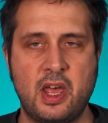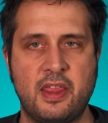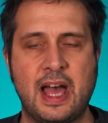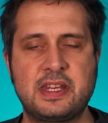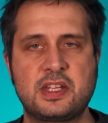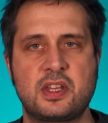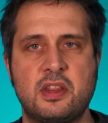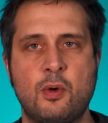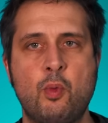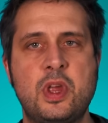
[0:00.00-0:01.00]
That is
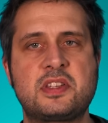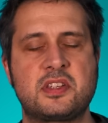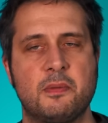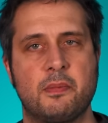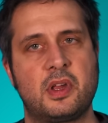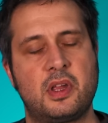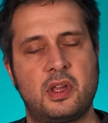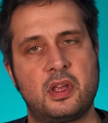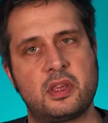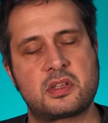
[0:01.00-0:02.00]
the wisdom
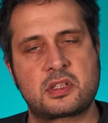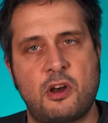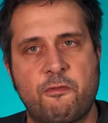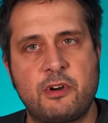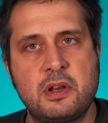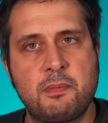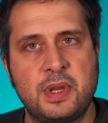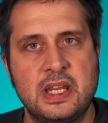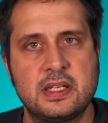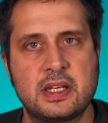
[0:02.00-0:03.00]
that Soverign
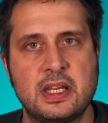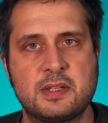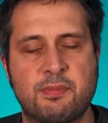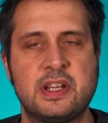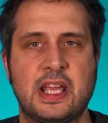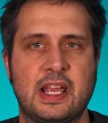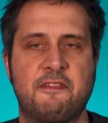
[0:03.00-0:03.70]
Pete is bringing.